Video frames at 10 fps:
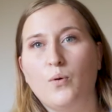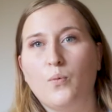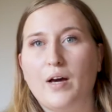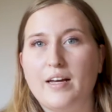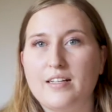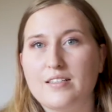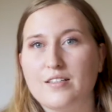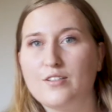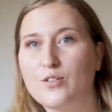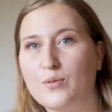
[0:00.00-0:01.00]
ways
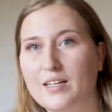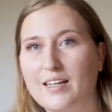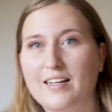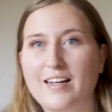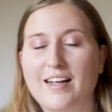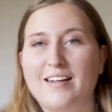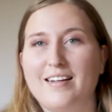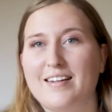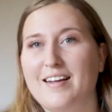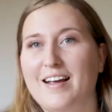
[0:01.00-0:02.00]
in doing it
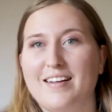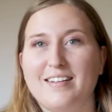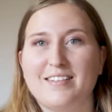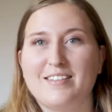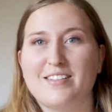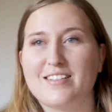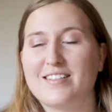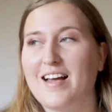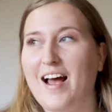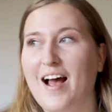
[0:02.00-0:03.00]
and
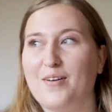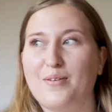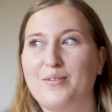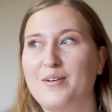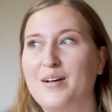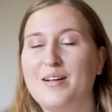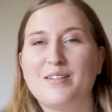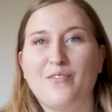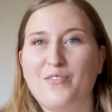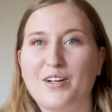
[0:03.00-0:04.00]
just how
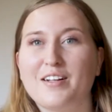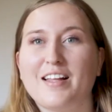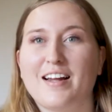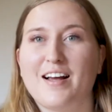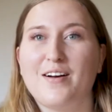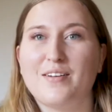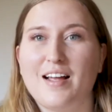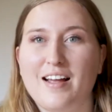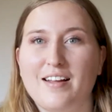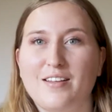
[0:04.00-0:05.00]
to figure that out,
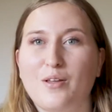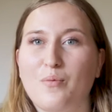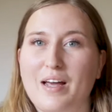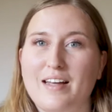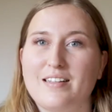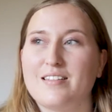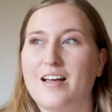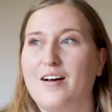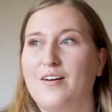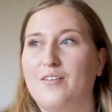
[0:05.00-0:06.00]
and the ways
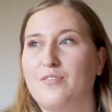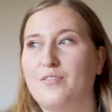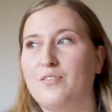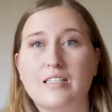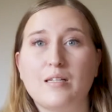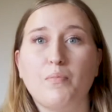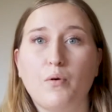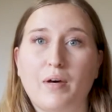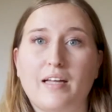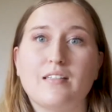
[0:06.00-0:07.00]
of
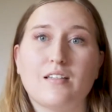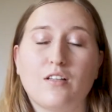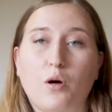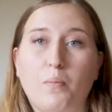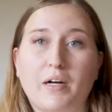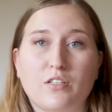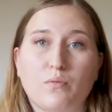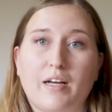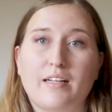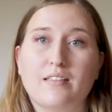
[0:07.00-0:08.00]
simple ways and low budget
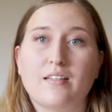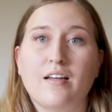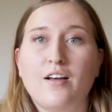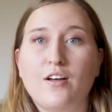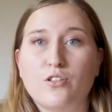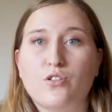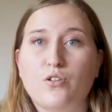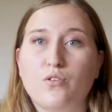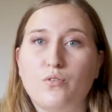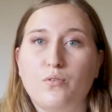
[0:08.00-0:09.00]
ways
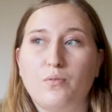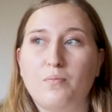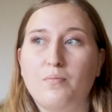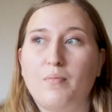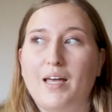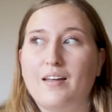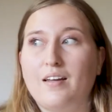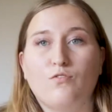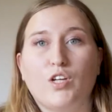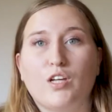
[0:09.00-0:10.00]
to
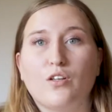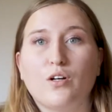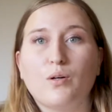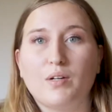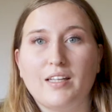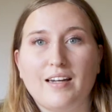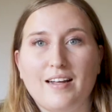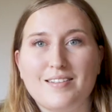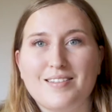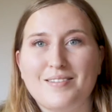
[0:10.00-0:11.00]
make video look really
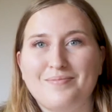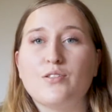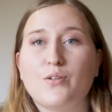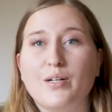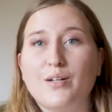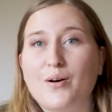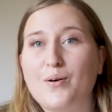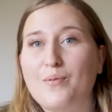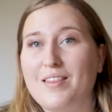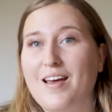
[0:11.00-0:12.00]
nice. So I
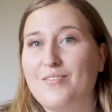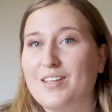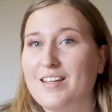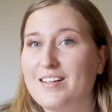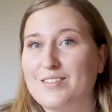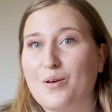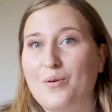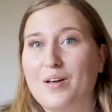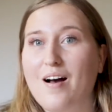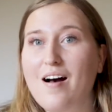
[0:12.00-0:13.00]
know with everything that's
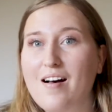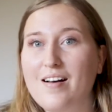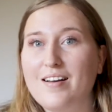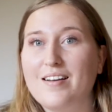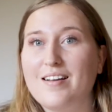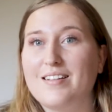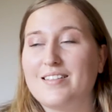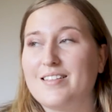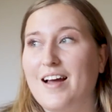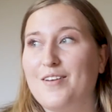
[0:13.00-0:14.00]
going on,
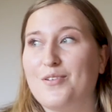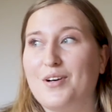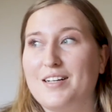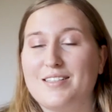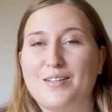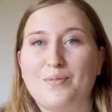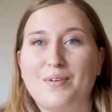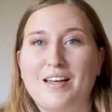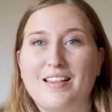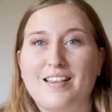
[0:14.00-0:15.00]
it's kind of crazy
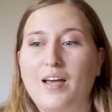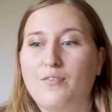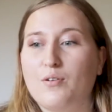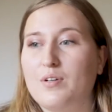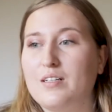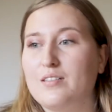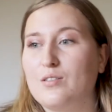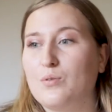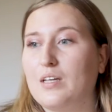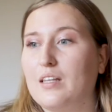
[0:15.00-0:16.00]
with
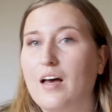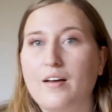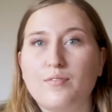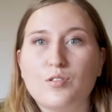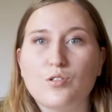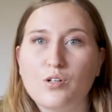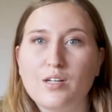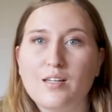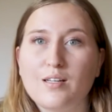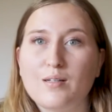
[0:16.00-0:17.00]
everyone's doing live
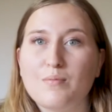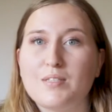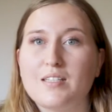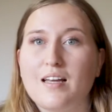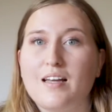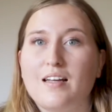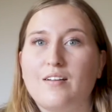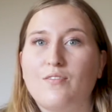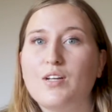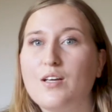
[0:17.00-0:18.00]
streams
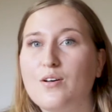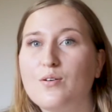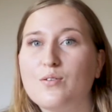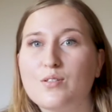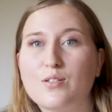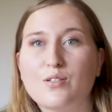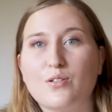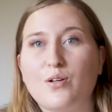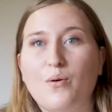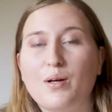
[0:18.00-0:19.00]
and videos
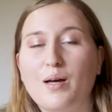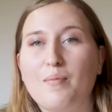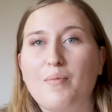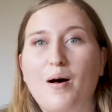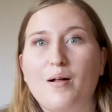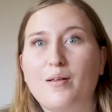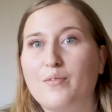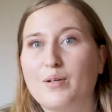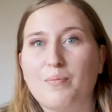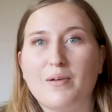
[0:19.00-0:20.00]
are going up all
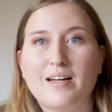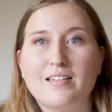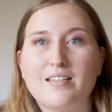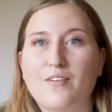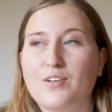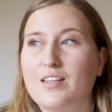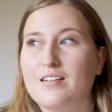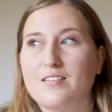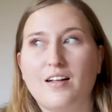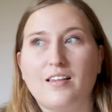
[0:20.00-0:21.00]
over the place.
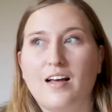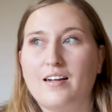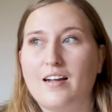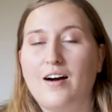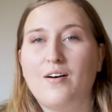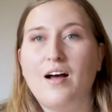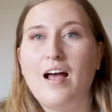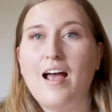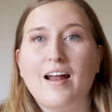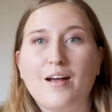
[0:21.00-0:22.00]
Everything's online now,
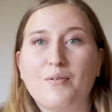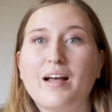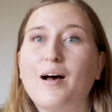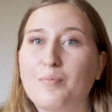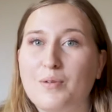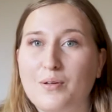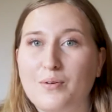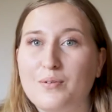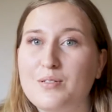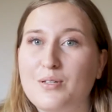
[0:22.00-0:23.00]
and I want to help
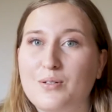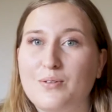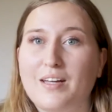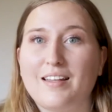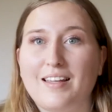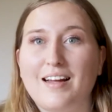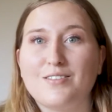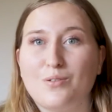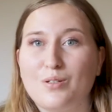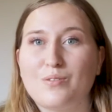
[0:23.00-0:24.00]
you to get that
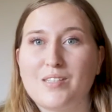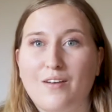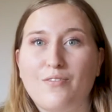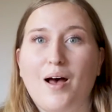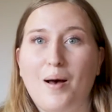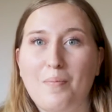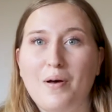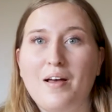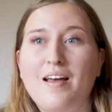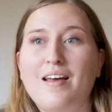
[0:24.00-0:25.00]
sort of stuff up
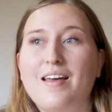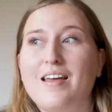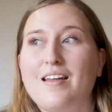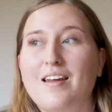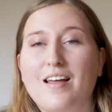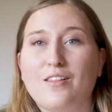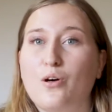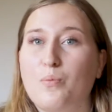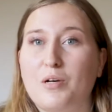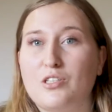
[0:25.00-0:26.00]
in a
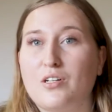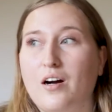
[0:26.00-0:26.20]
low budget